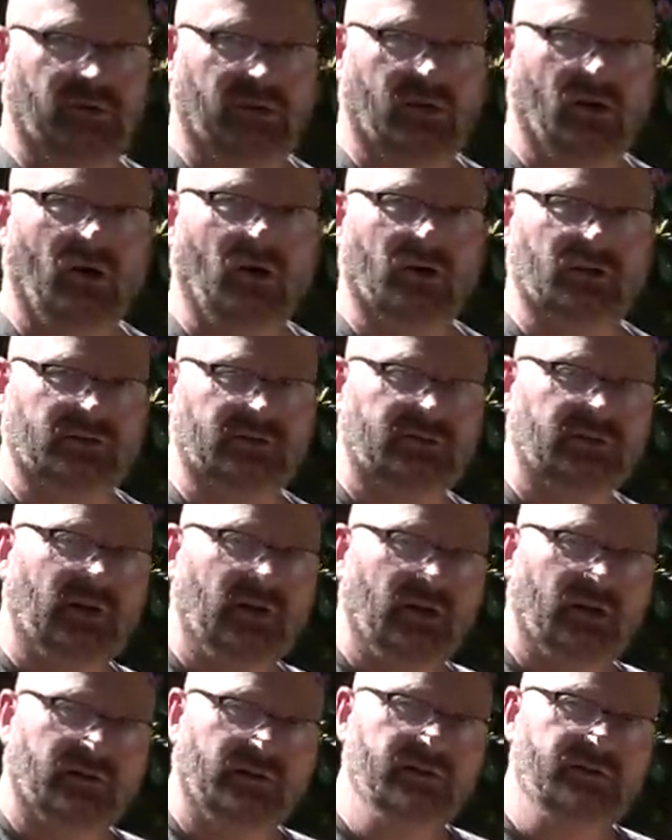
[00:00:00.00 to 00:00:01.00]
because
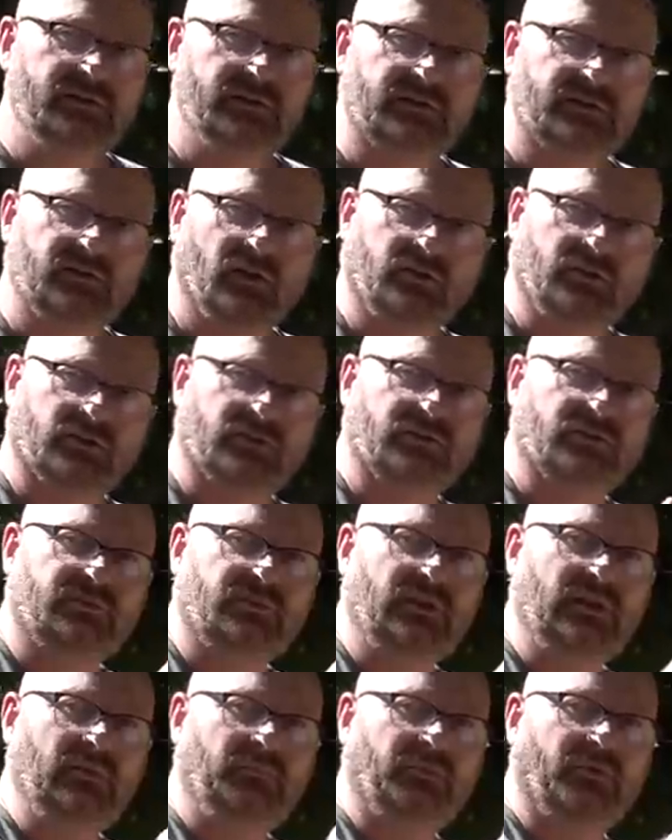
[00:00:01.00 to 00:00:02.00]
this is not a
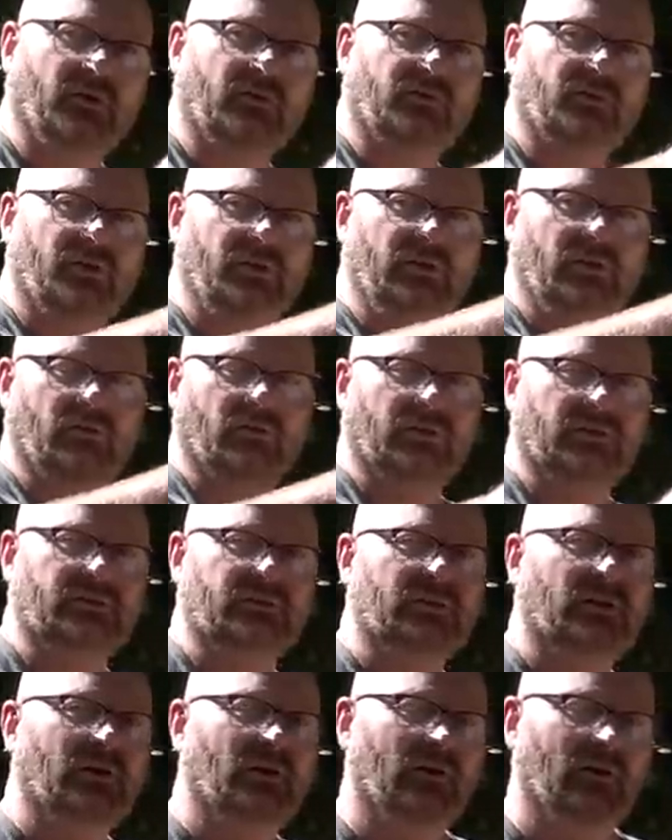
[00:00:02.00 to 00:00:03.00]
steep
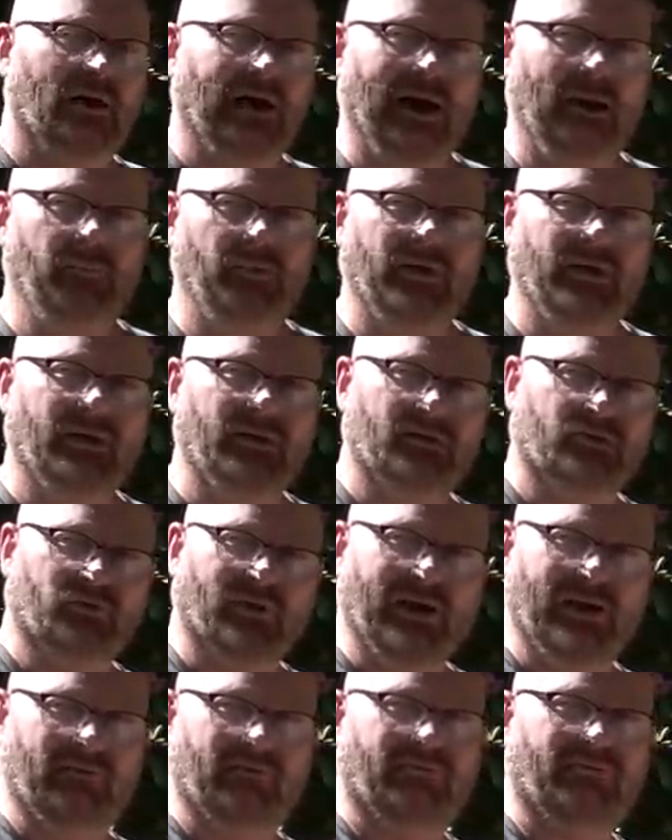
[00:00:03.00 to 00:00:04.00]
continuous uphill
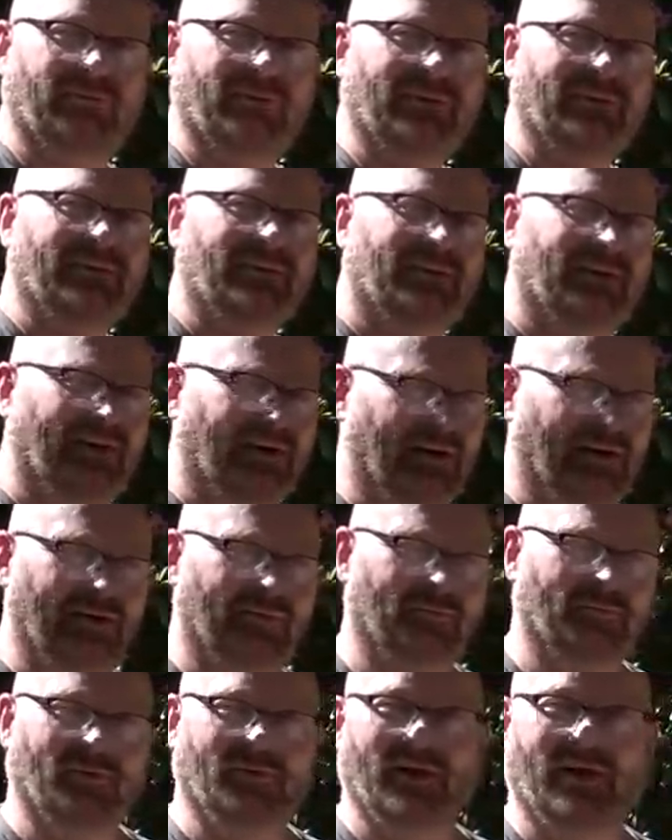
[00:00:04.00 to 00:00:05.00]
drive
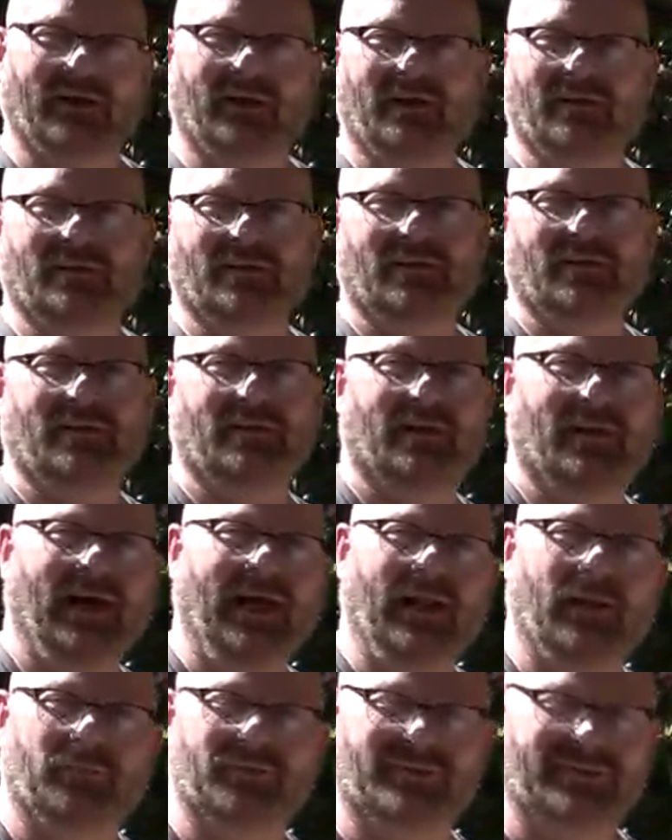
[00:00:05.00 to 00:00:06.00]
um, like in the
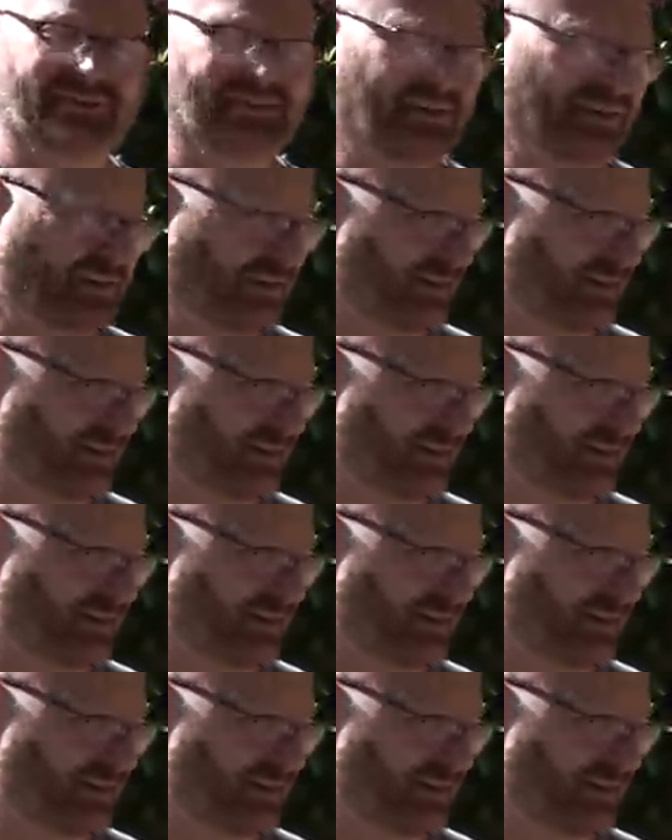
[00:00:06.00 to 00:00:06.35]
Alps.